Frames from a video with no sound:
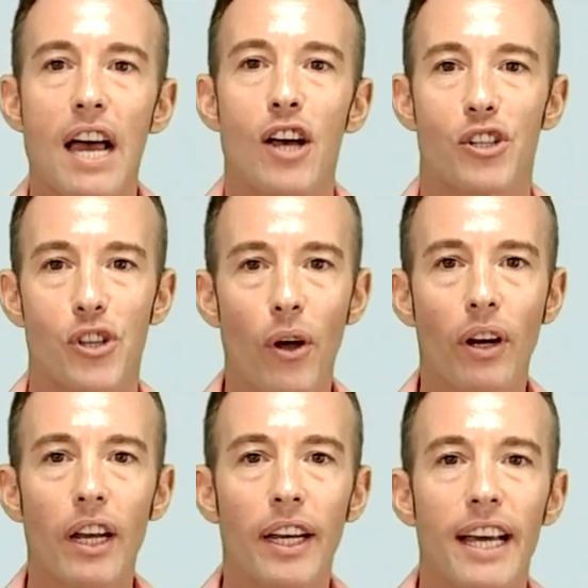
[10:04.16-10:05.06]

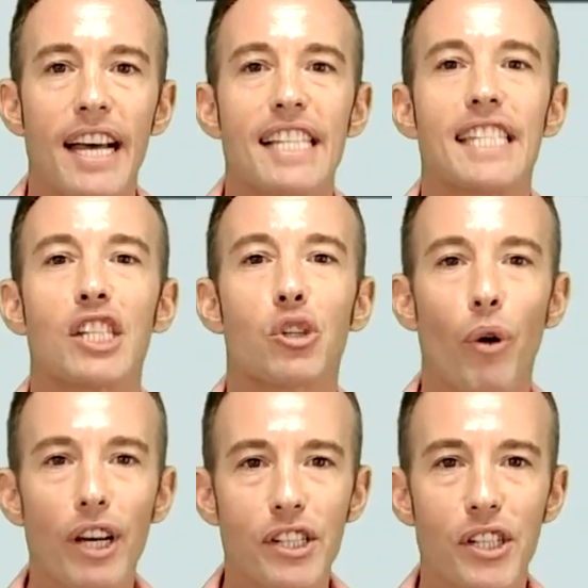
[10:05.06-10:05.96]
Thirdly, this
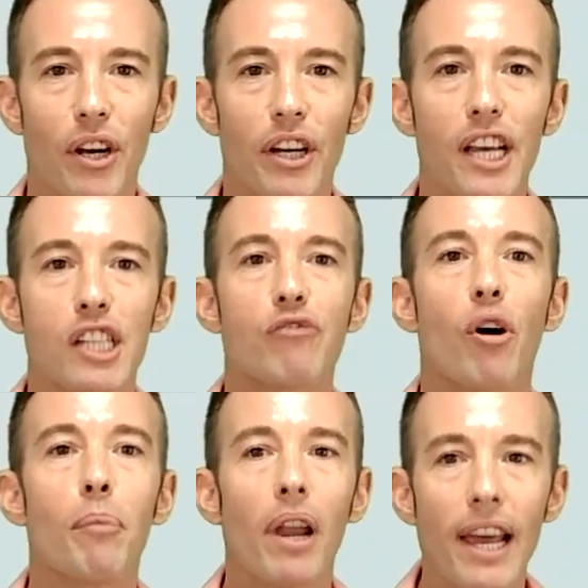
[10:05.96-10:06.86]
question is
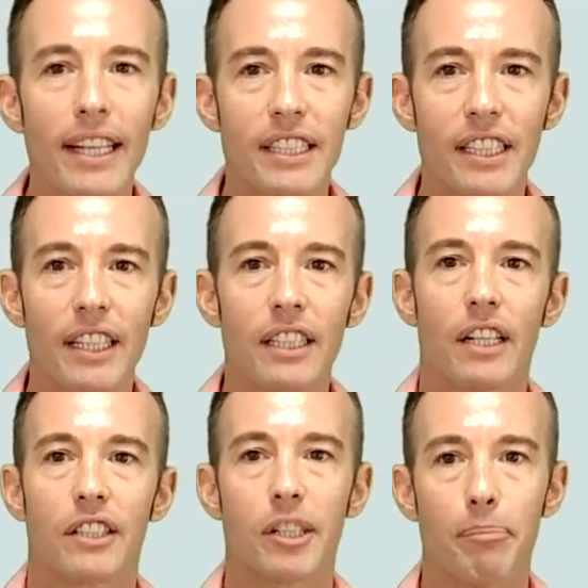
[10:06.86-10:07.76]
formulated,
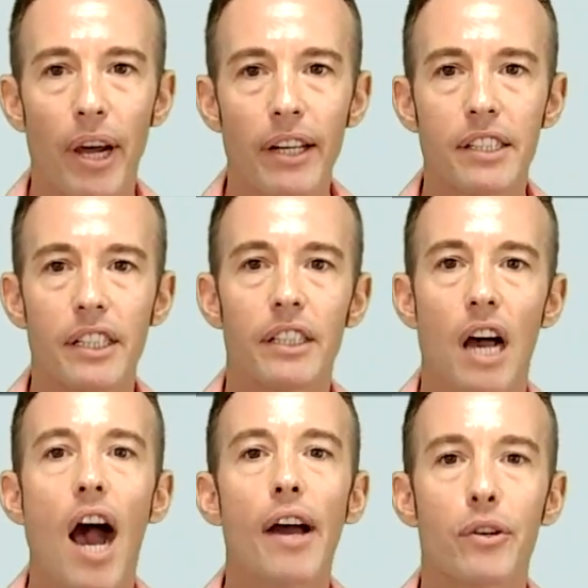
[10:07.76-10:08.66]
debated,
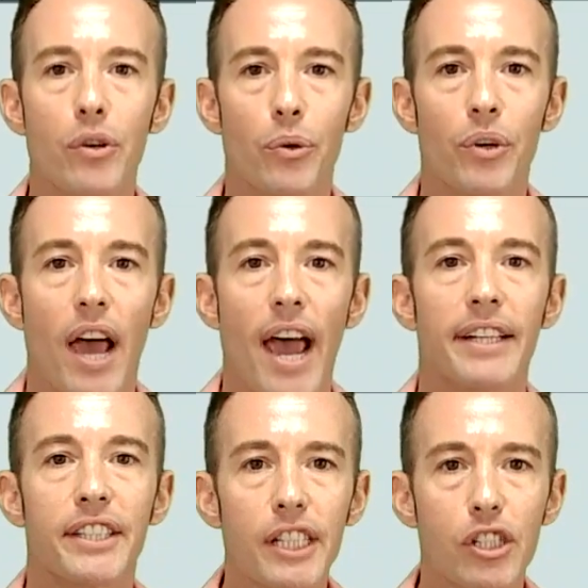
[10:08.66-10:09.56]
argued, and
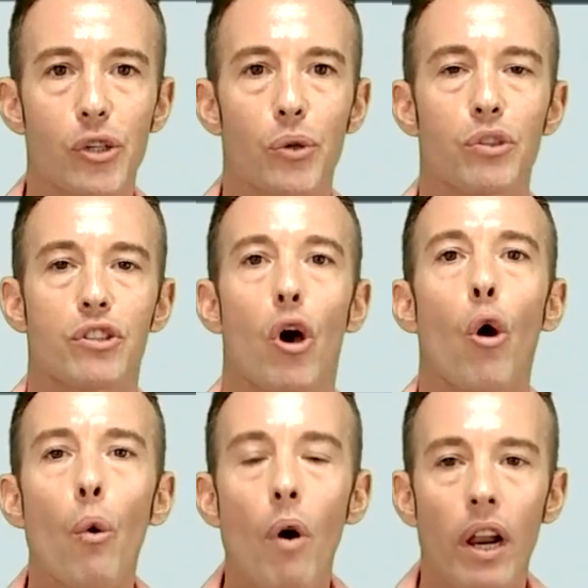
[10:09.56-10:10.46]
discussed
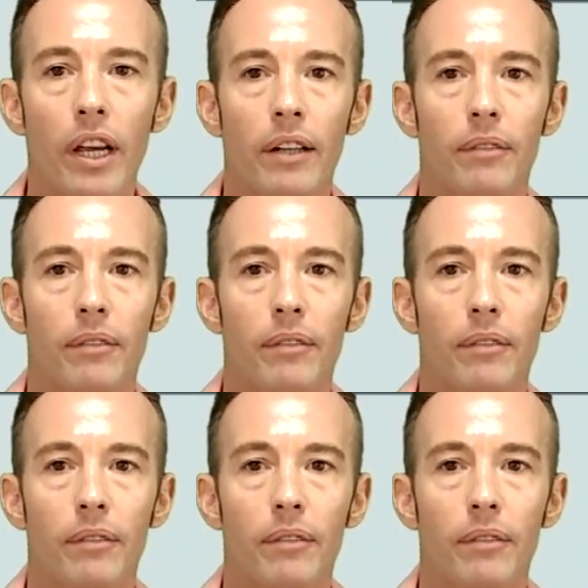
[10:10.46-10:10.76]
orally.